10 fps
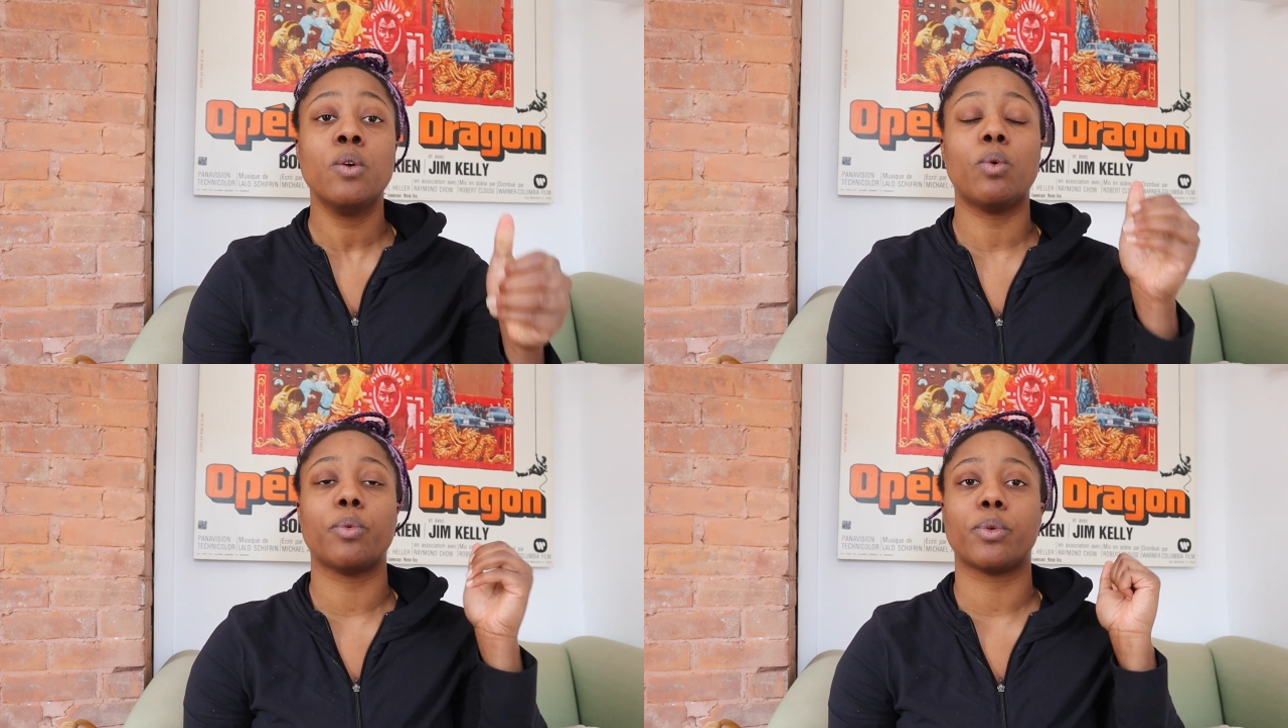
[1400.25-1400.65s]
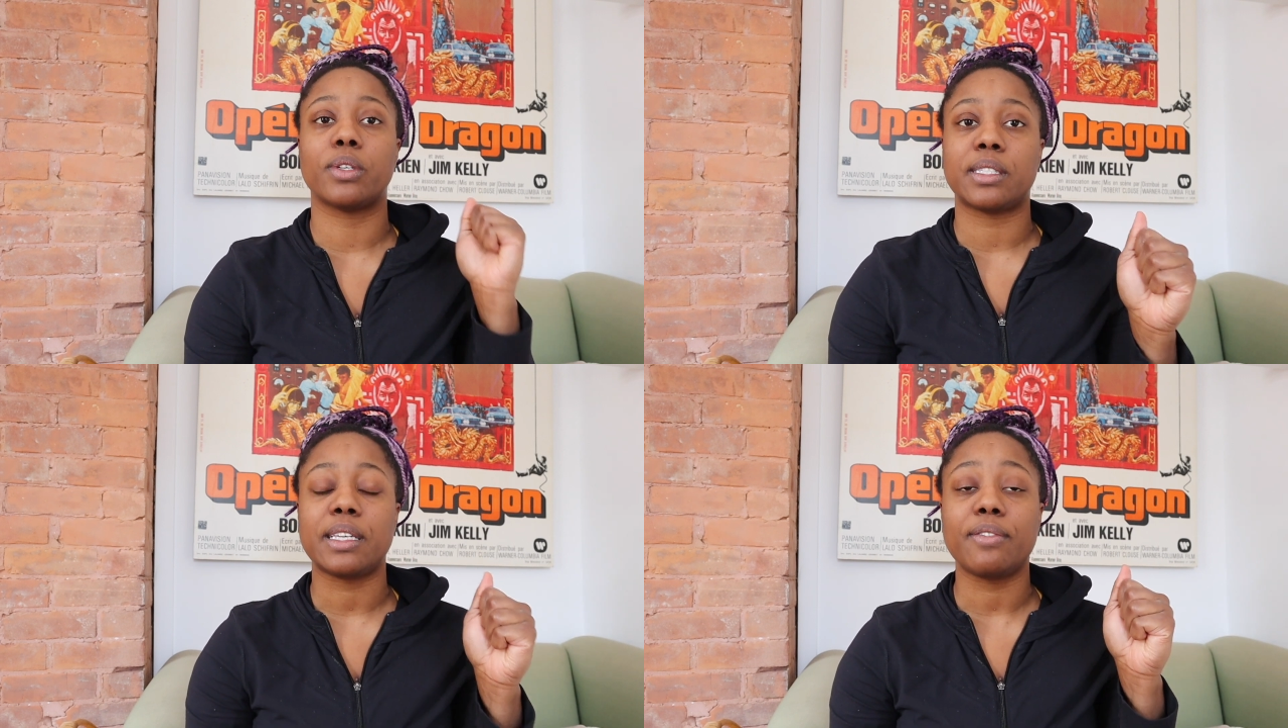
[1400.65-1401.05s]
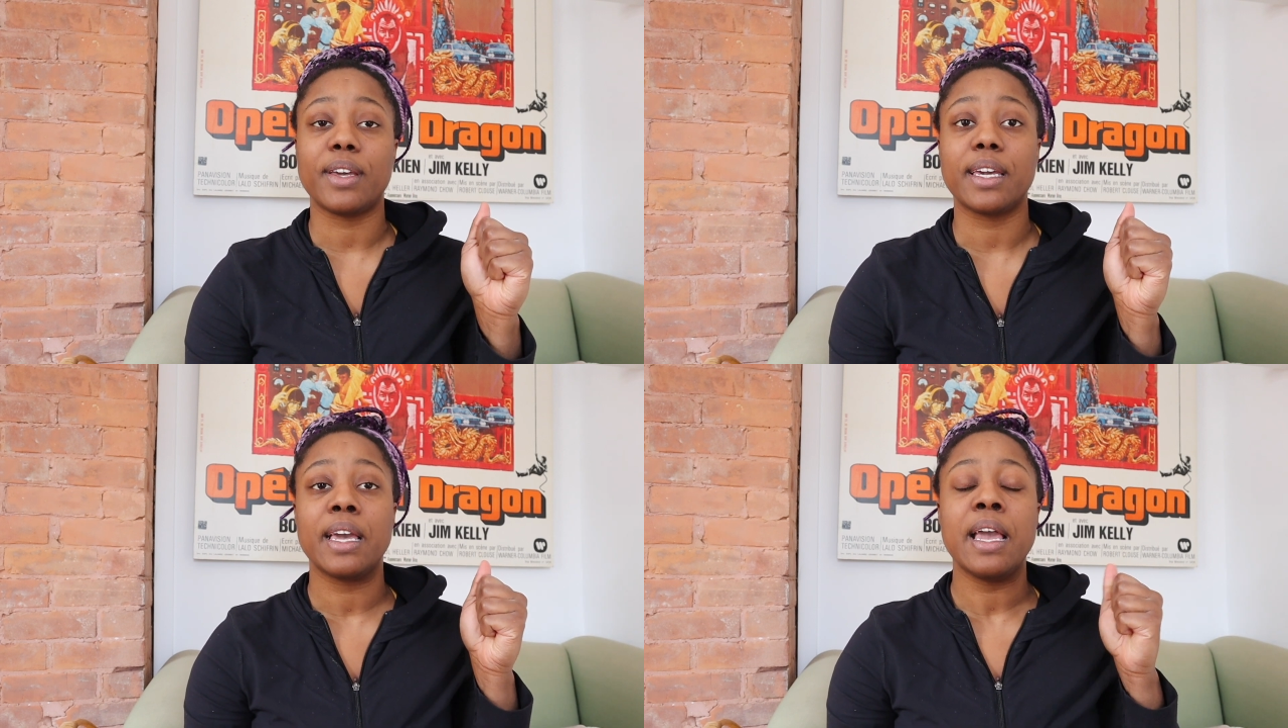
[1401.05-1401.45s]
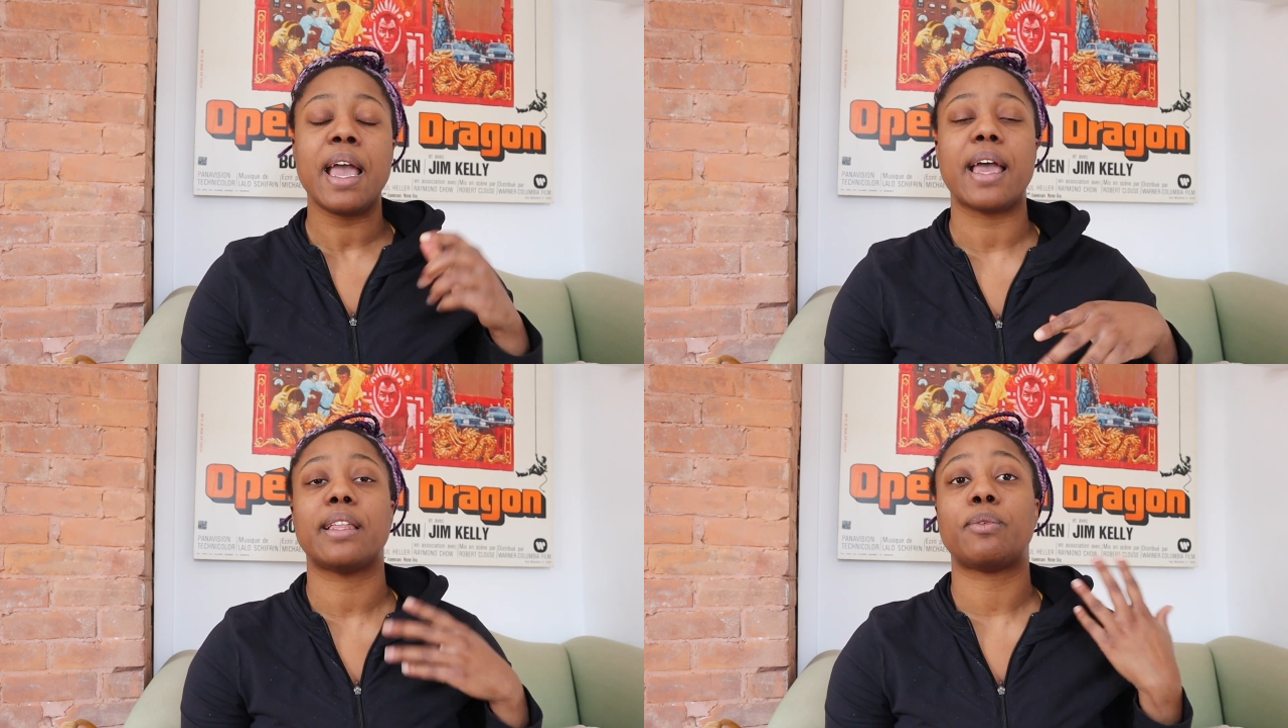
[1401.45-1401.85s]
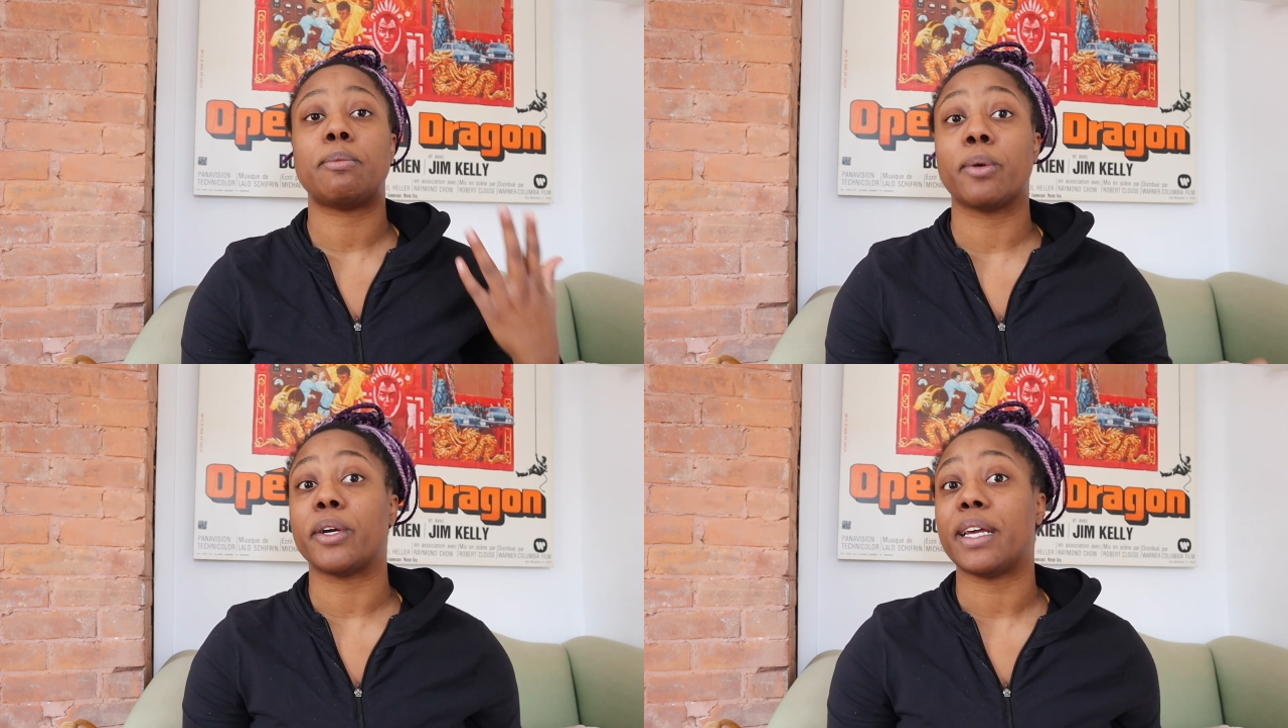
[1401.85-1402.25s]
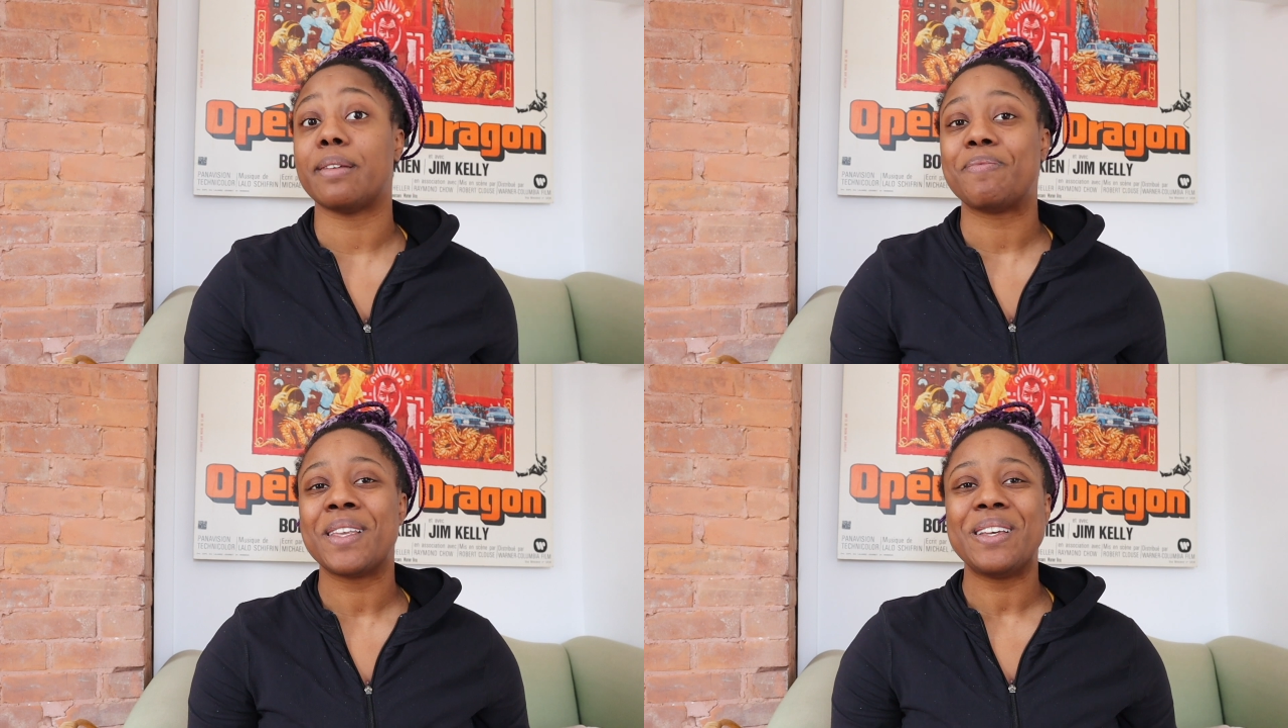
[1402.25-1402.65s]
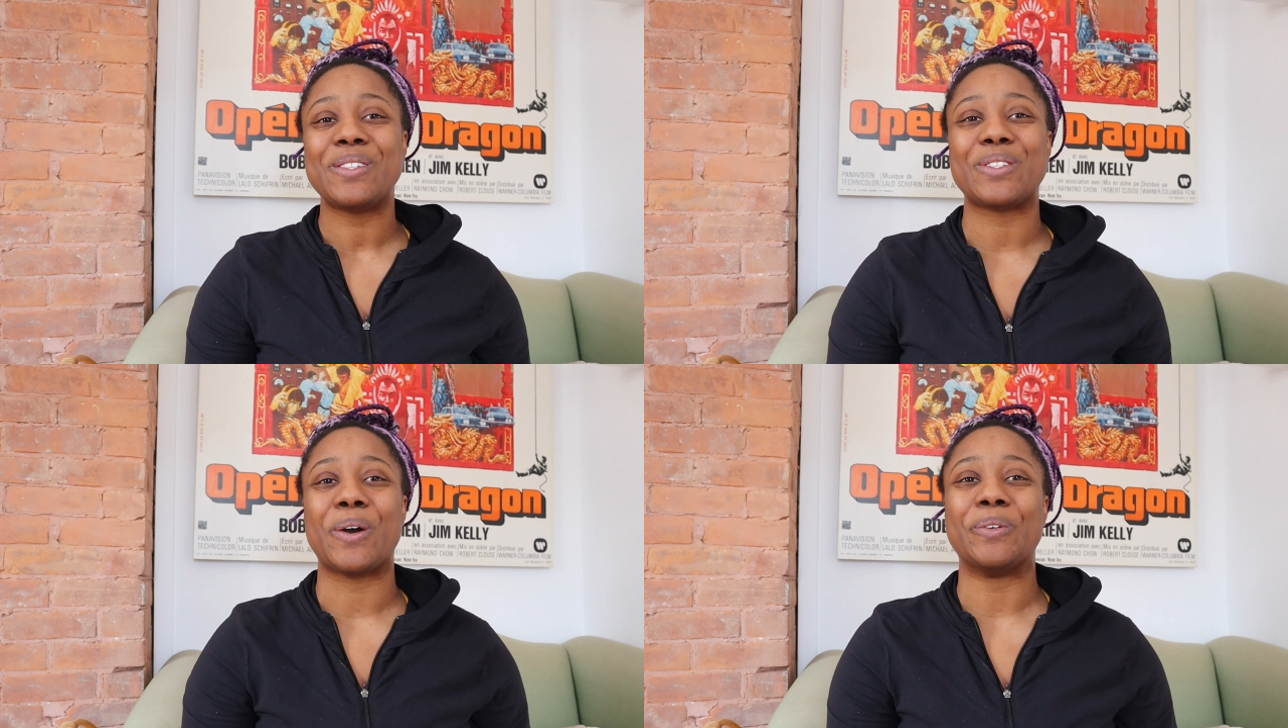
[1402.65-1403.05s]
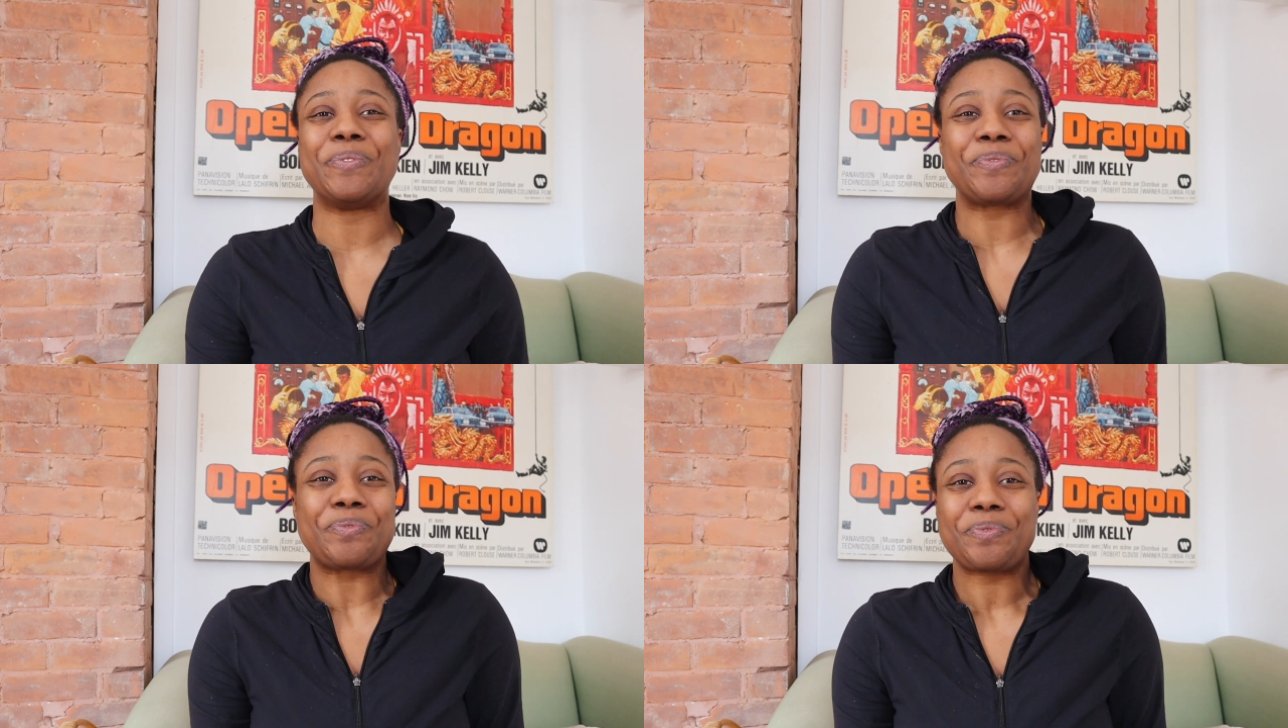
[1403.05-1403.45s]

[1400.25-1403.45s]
what we're receiving, and then we burn it. So